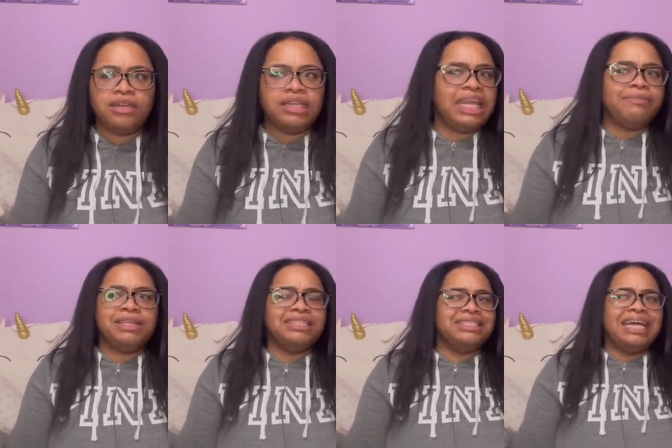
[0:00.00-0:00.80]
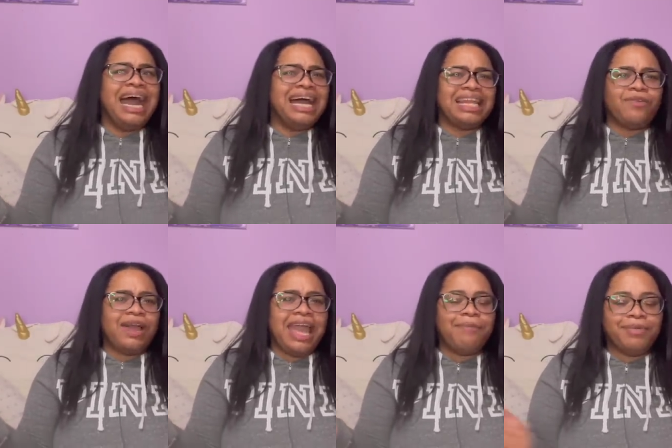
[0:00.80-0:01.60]
damn, I just died. Like, what
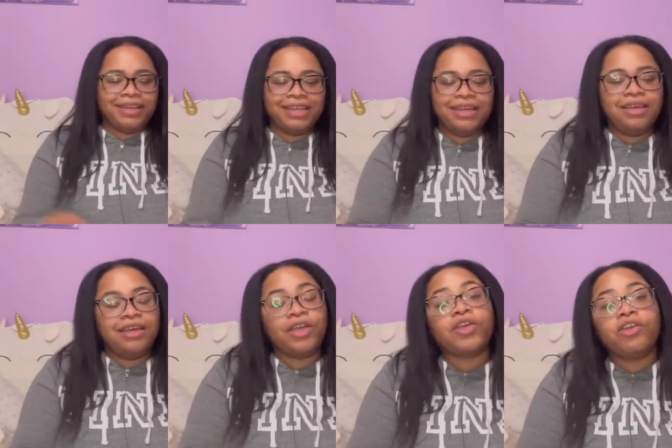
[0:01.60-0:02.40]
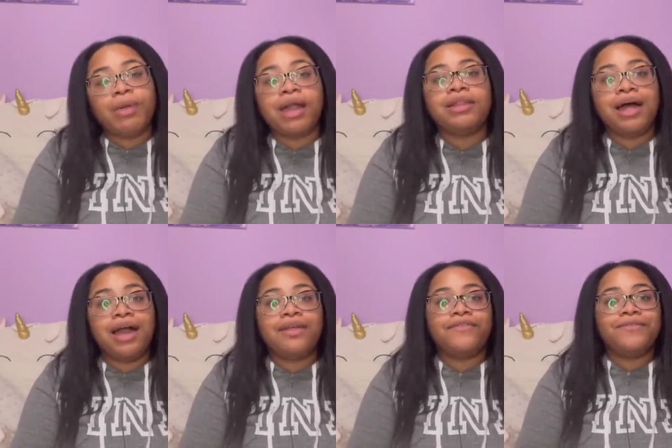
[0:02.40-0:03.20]
happened? Girl, you're back
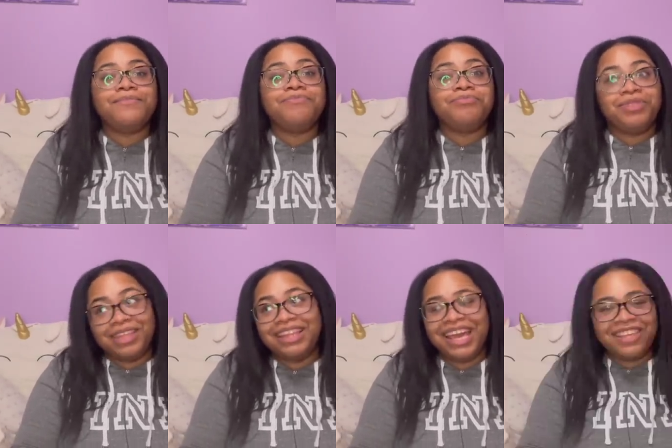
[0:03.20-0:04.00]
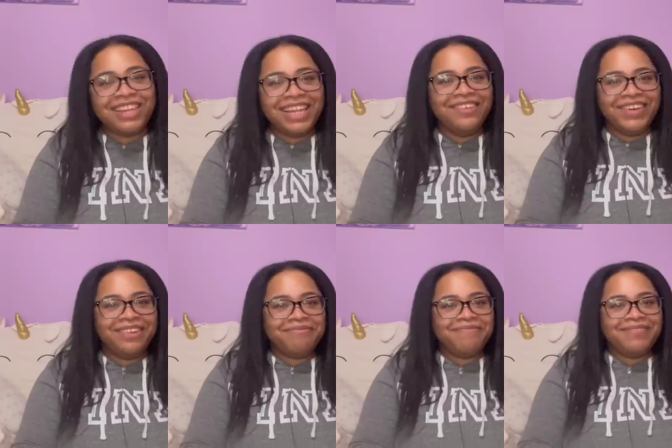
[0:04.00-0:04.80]
alive. The land of the
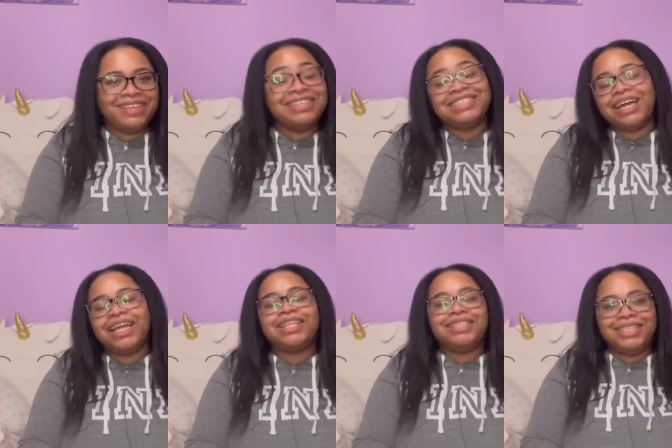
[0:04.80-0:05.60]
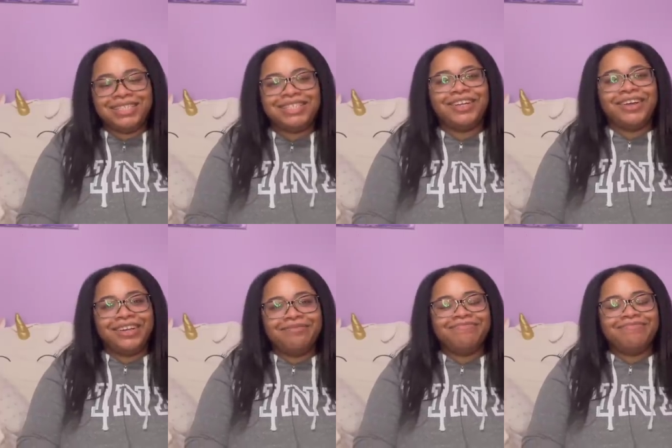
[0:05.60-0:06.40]
living. It's time to get the season
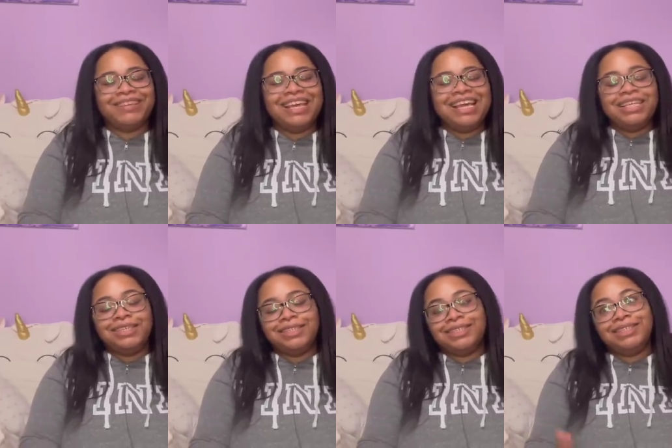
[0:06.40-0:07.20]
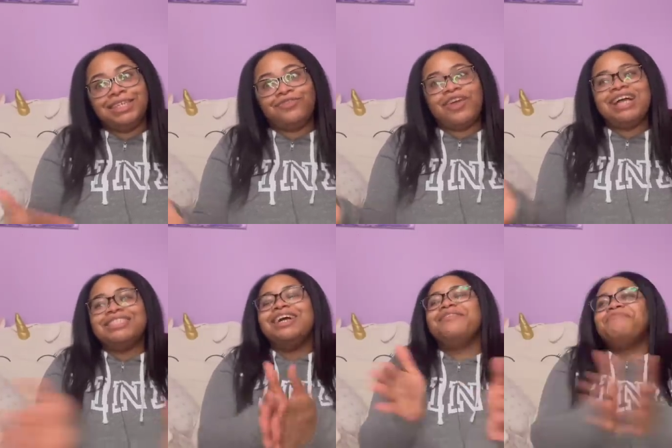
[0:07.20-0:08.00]
started. Season 6, rise
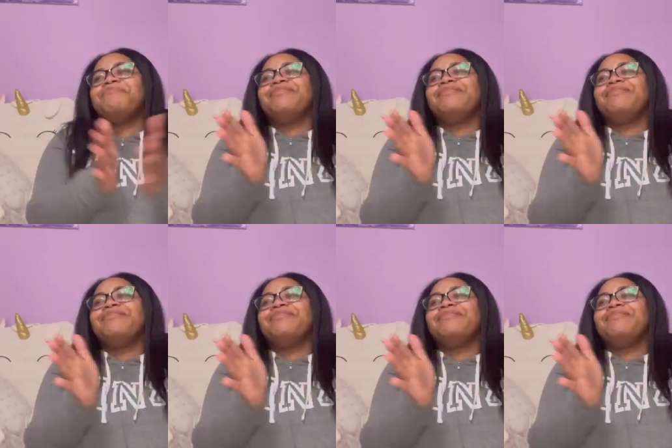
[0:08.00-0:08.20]
up.